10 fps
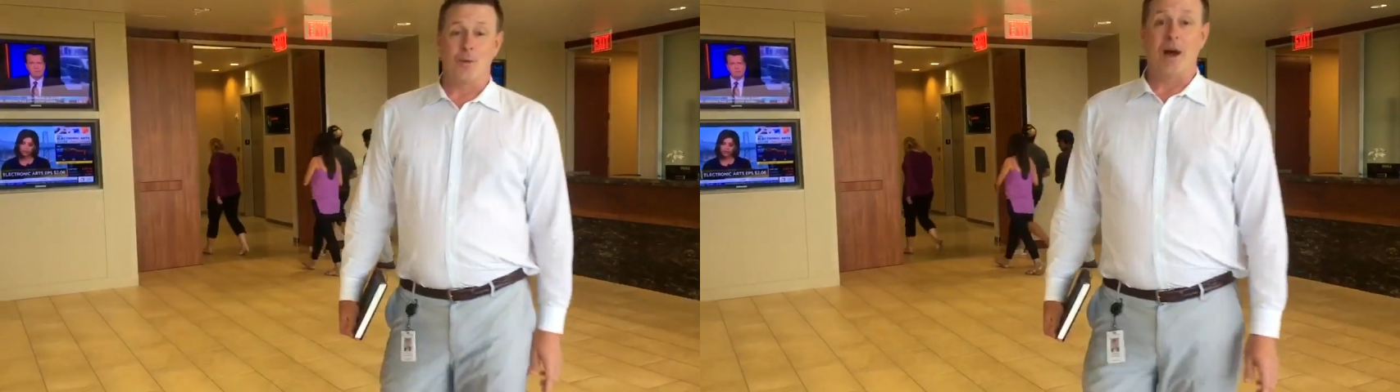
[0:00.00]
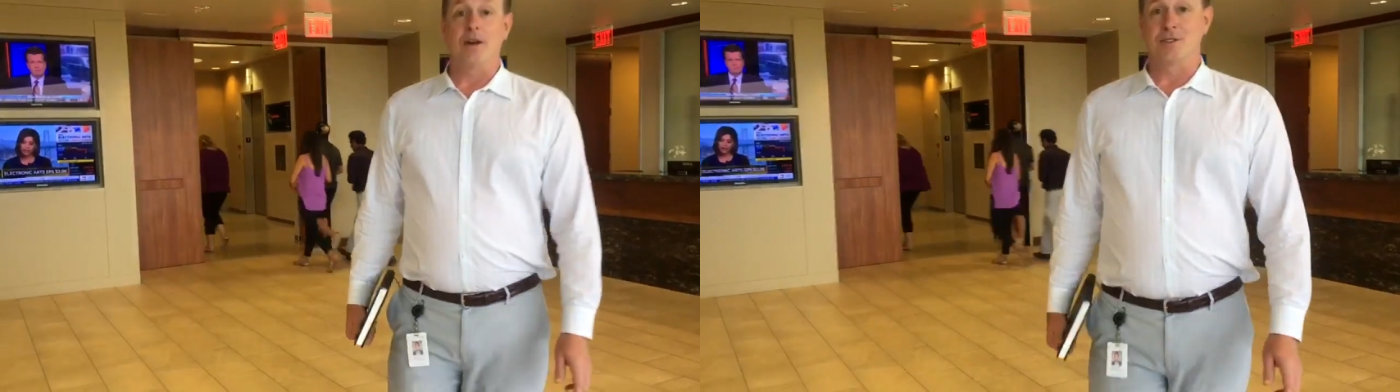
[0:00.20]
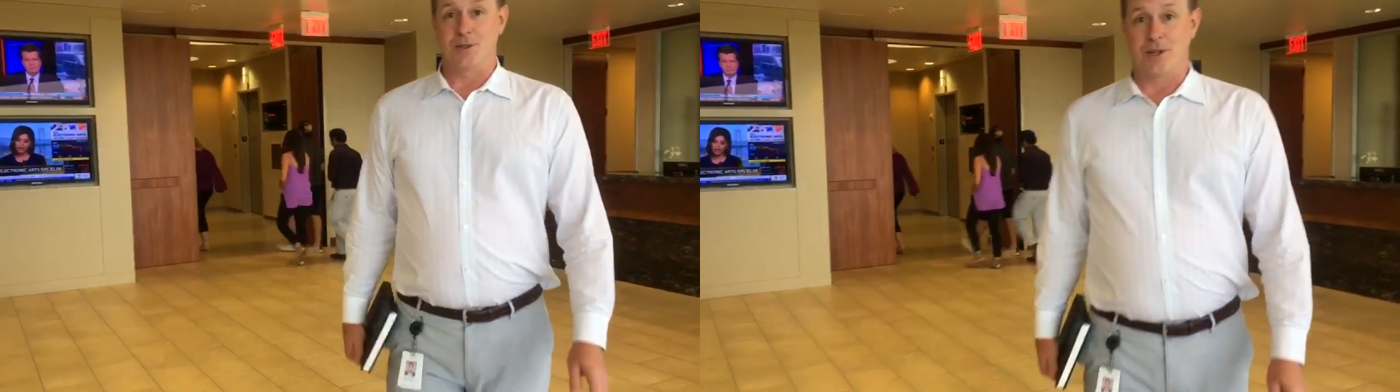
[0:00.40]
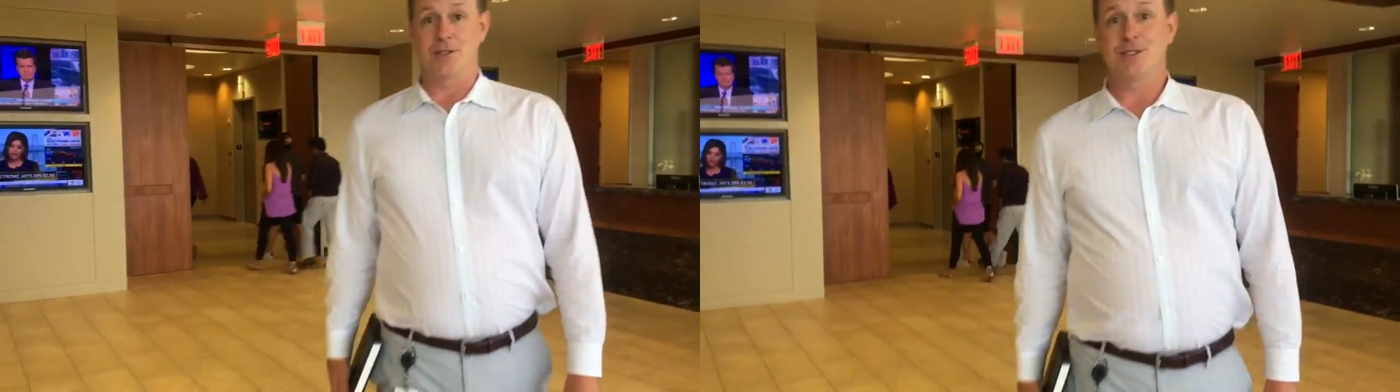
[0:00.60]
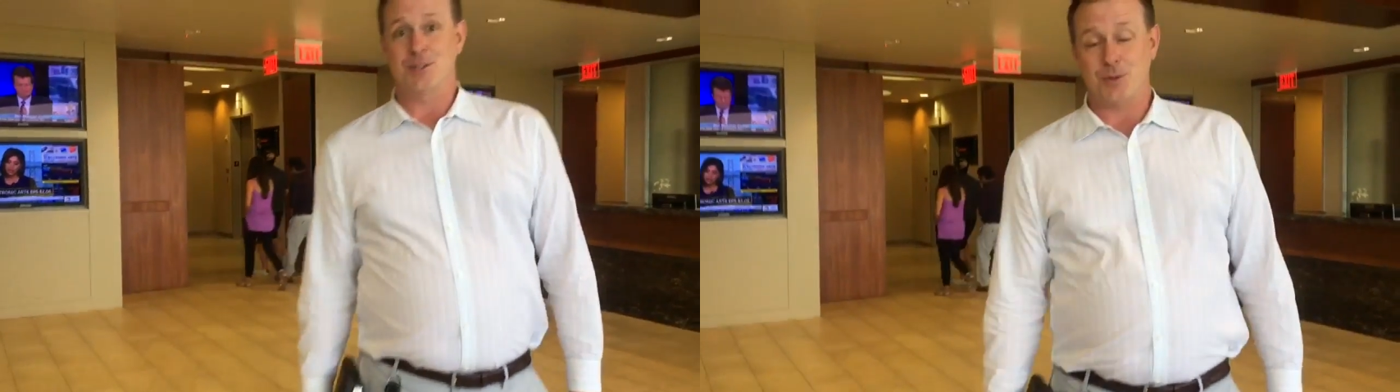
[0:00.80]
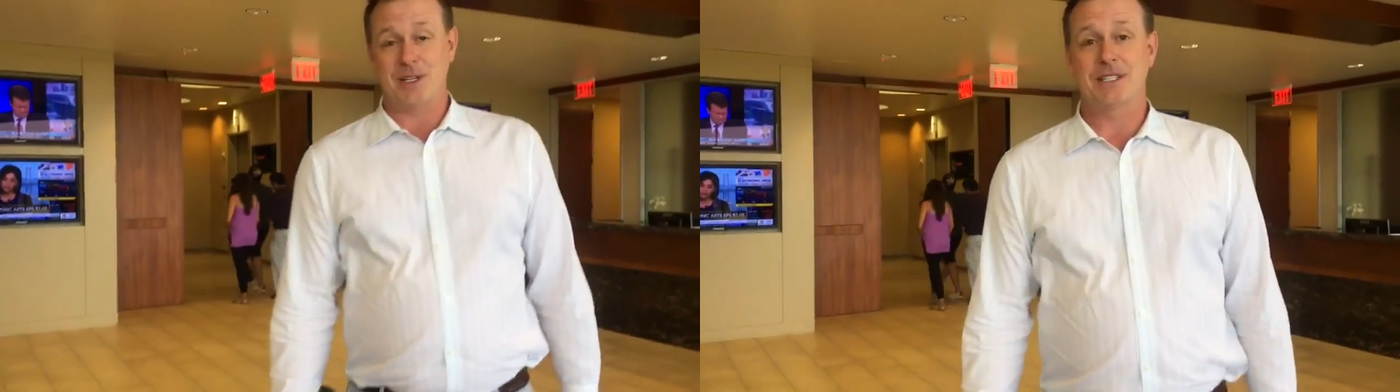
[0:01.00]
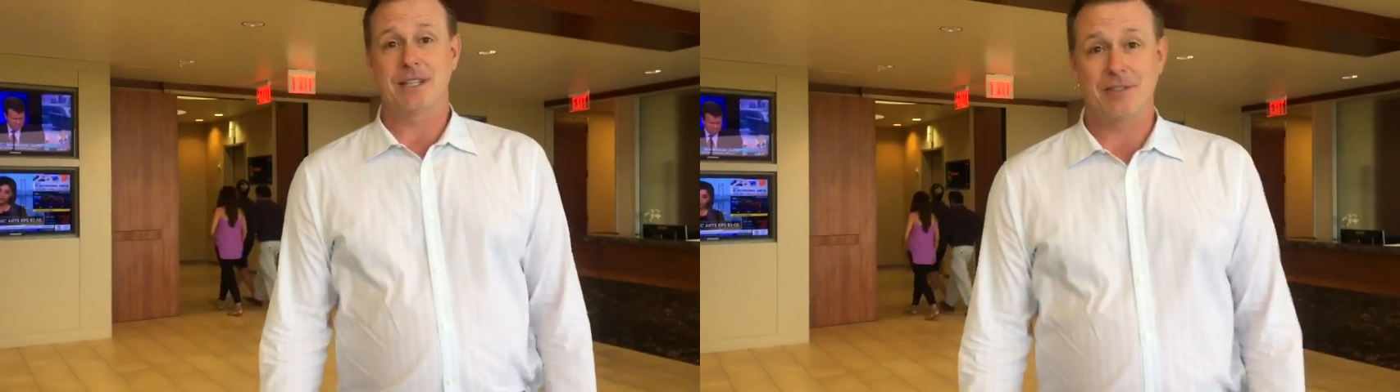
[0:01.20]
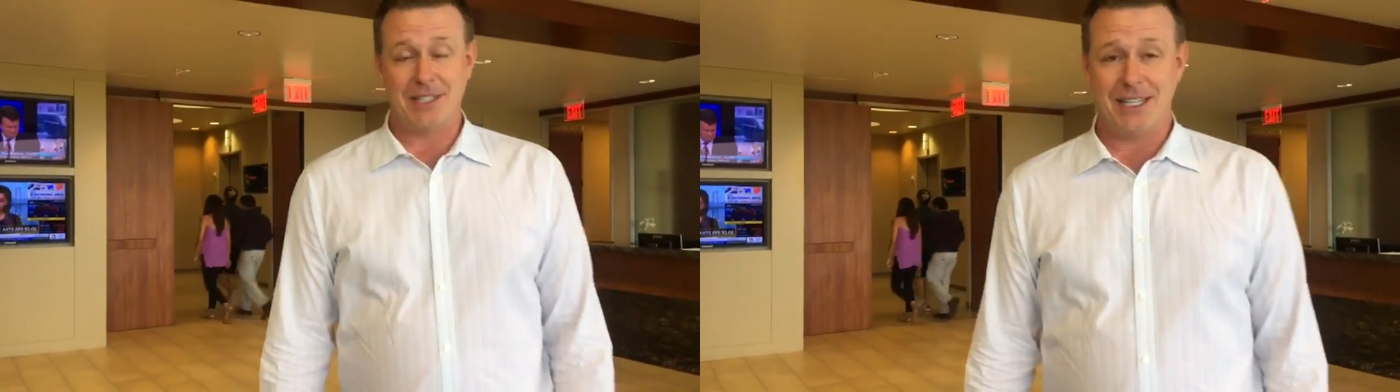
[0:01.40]
Wow, so there's the
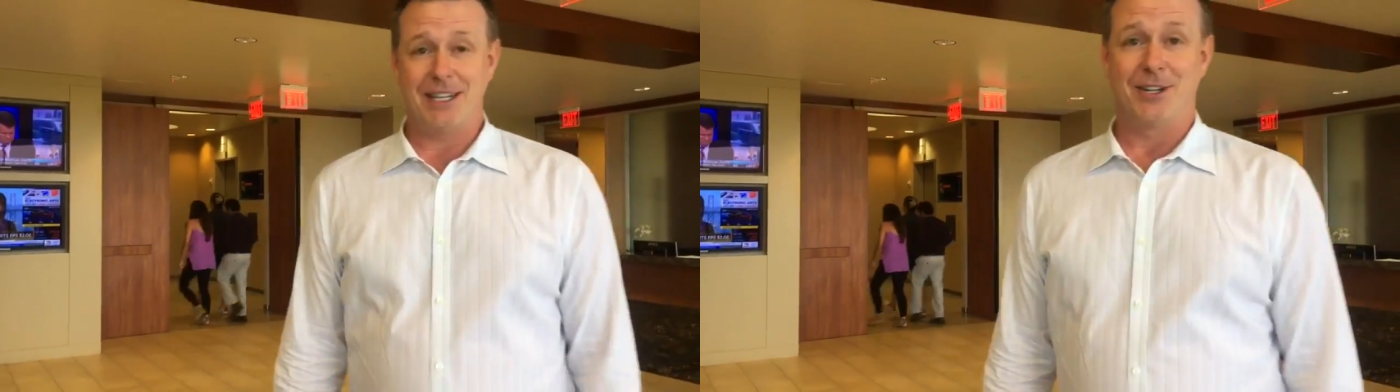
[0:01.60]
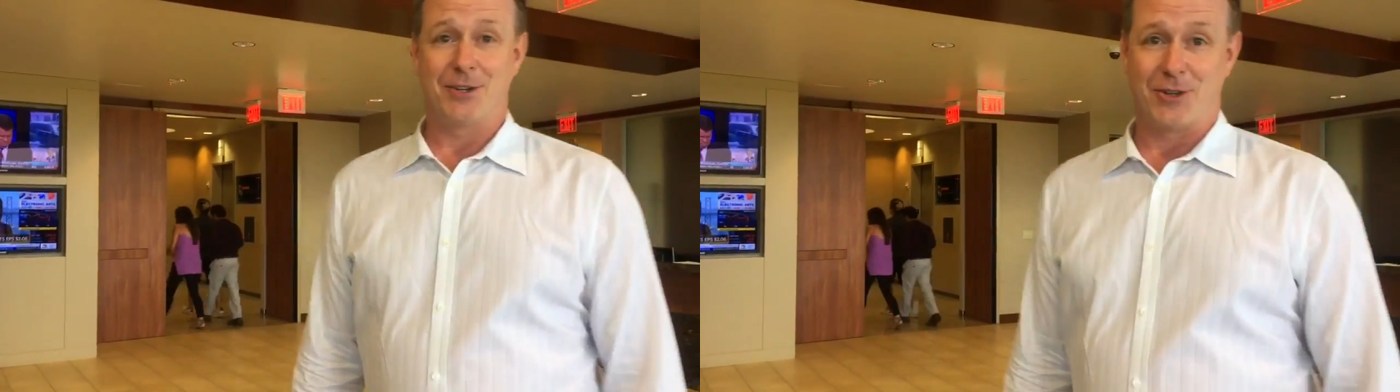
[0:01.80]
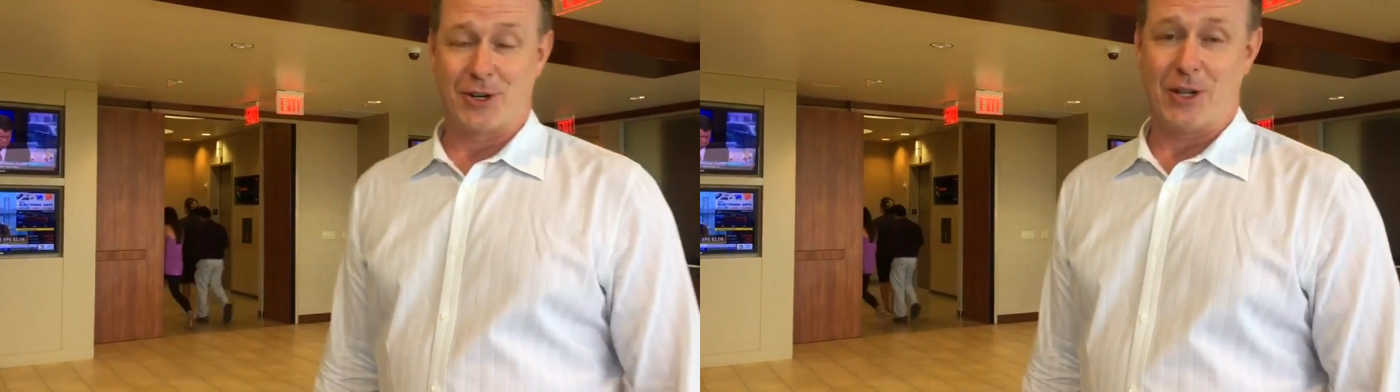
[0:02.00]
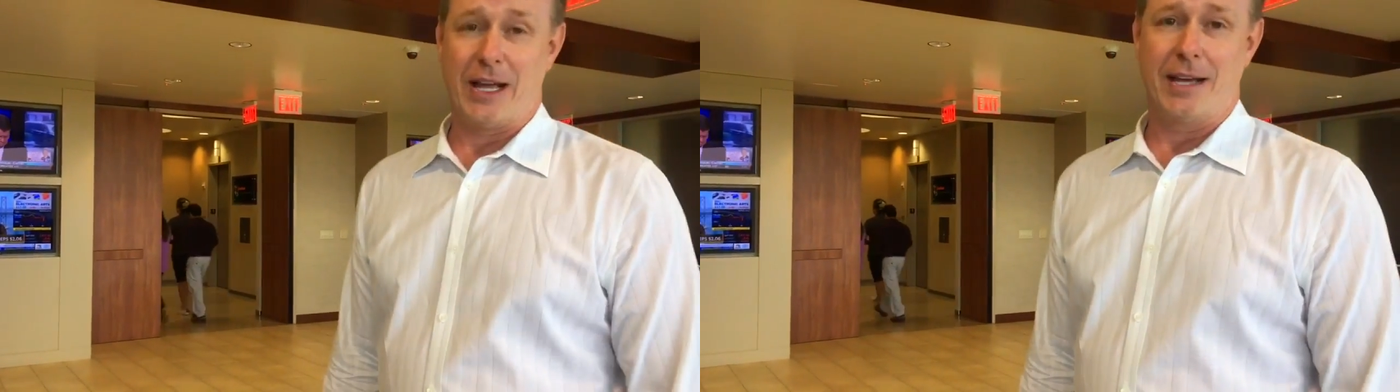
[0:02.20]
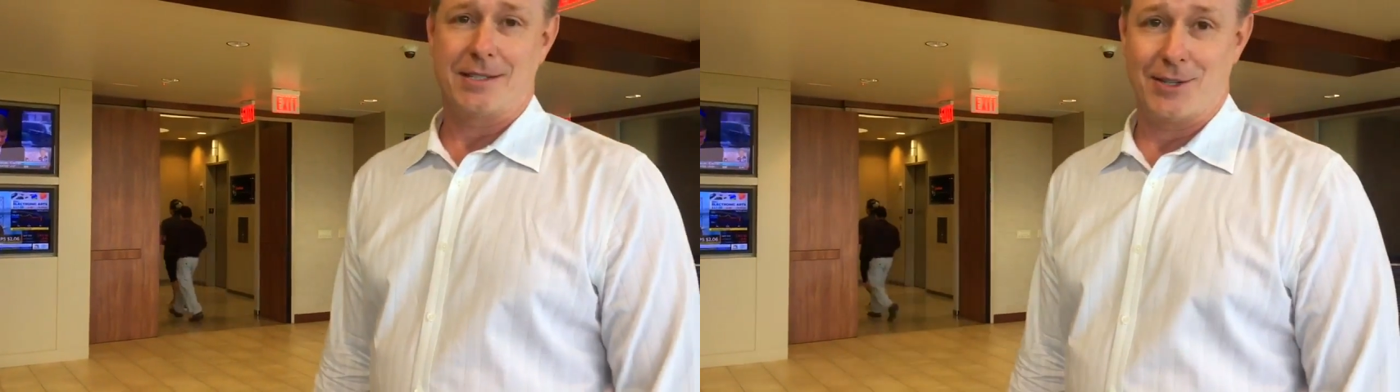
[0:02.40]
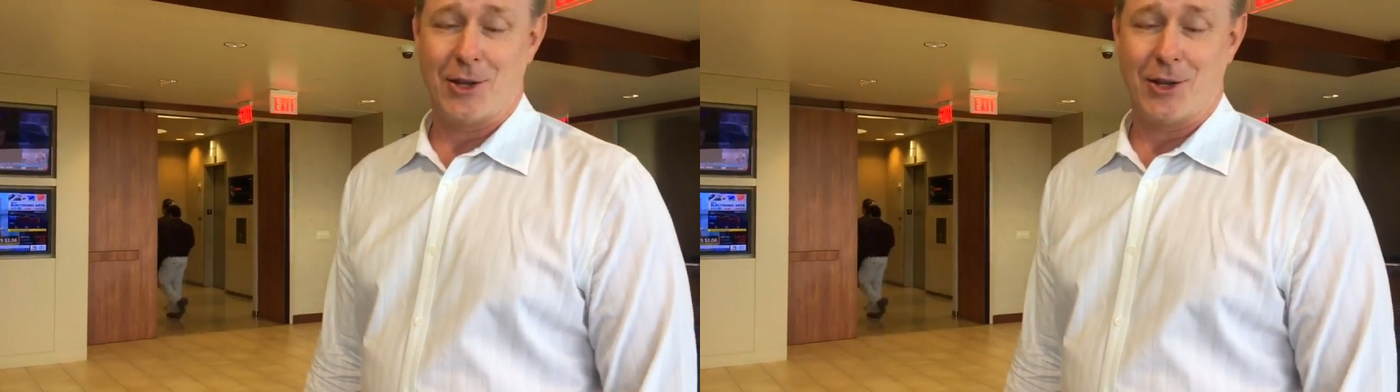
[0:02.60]
2017 intern class,